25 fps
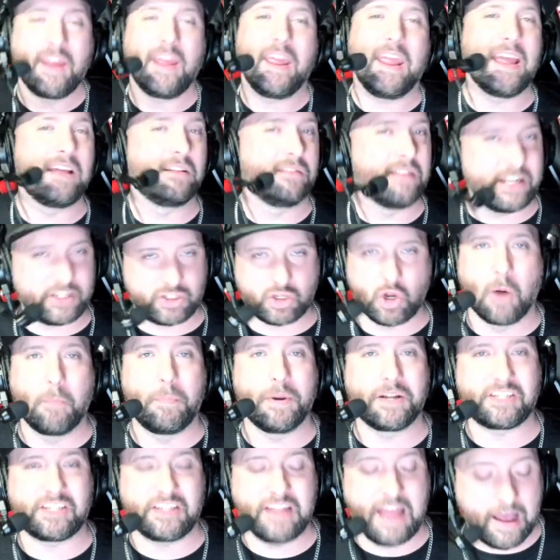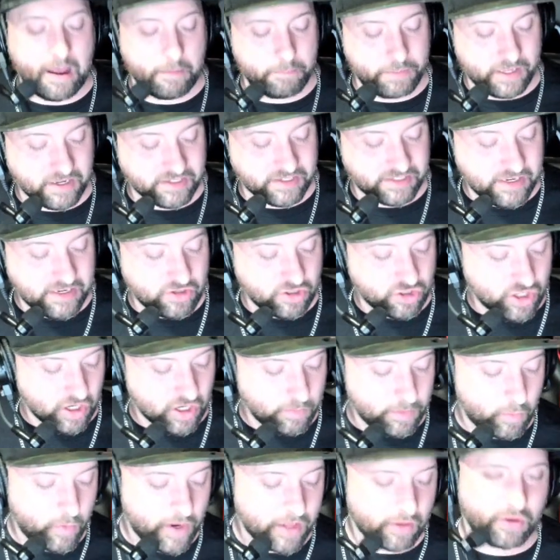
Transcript: And let's hope it's not, because, ladies and gentlemen,